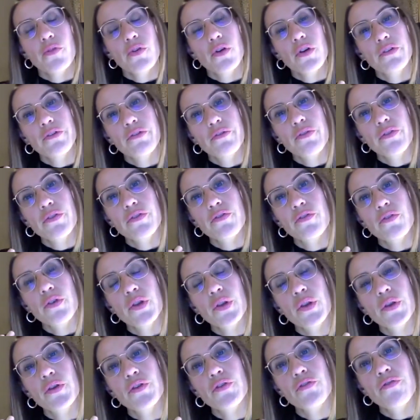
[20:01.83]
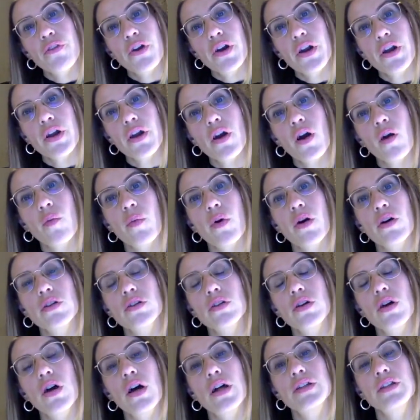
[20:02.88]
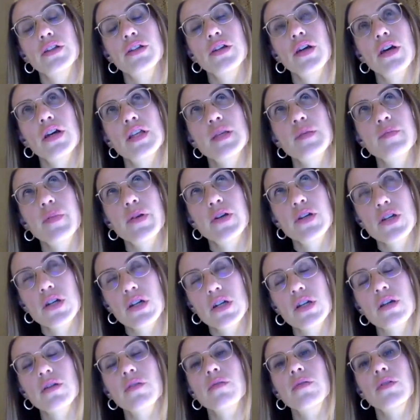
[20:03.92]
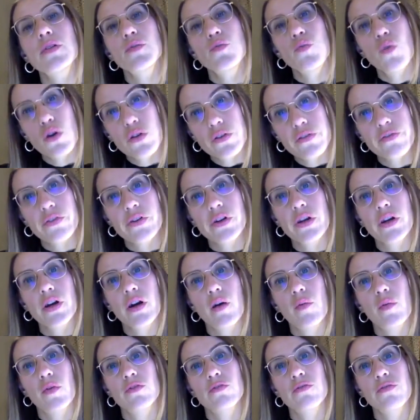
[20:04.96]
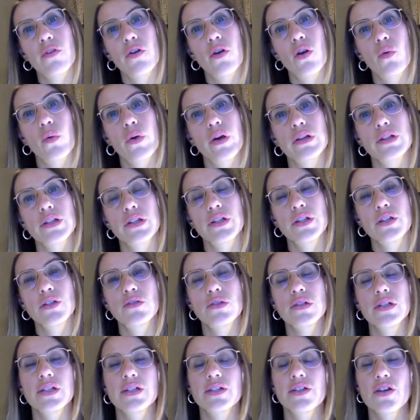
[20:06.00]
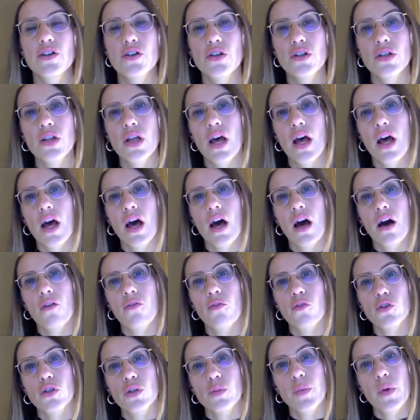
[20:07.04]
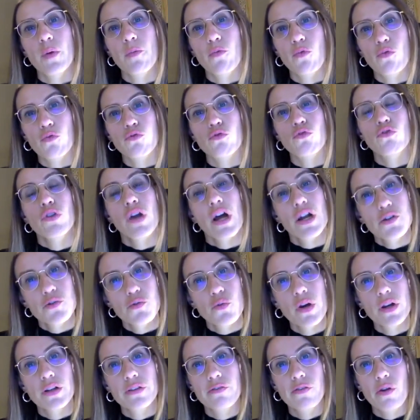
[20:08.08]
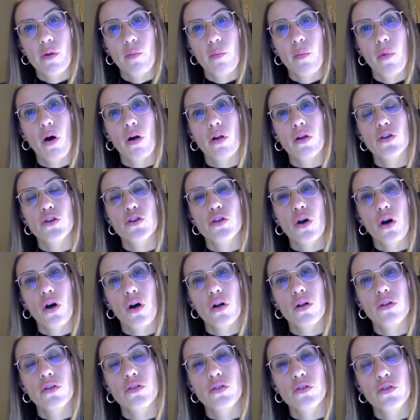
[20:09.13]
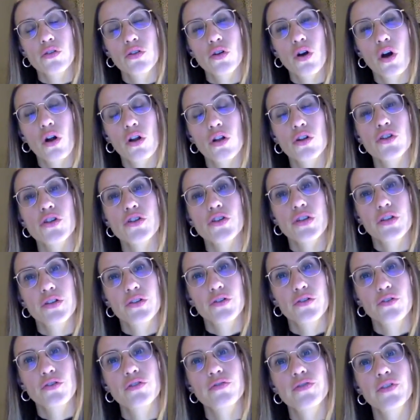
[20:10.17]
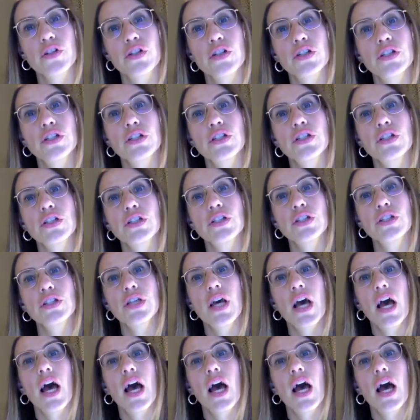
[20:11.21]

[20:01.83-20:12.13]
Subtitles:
It is very common, and especially it was very common following the EU accession, for the people to graduate from Polish colleges and universities,